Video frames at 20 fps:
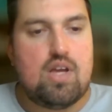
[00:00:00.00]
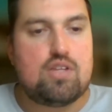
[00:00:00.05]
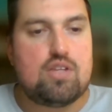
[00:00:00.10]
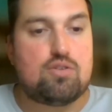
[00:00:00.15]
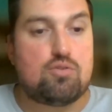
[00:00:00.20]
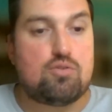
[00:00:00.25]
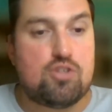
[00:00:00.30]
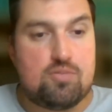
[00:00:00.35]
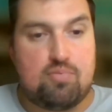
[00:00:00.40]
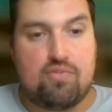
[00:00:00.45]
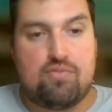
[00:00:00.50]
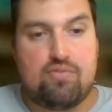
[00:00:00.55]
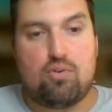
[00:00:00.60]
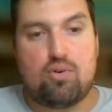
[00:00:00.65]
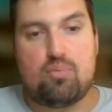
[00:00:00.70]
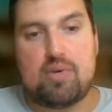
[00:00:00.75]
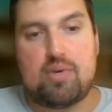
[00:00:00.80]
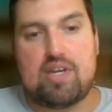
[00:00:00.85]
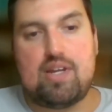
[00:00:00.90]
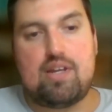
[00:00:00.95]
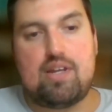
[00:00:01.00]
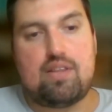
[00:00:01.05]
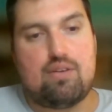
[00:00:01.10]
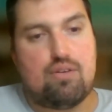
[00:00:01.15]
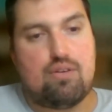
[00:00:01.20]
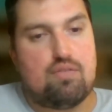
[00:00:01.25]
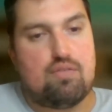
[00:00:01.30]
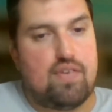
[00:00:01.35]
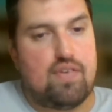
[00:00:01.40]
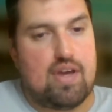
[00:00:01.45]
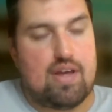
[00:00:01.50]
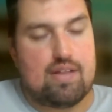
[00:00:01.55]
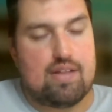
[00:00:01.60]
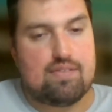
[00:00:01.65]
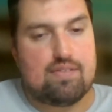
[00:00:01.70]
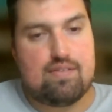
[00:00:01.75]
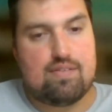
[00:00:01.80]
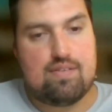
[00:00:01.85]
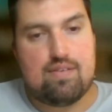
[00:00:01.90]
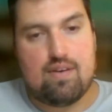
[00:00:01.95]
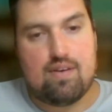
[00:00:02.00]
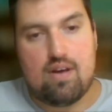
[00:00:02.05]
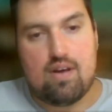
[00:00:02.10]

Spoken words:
So just before beginning their advance,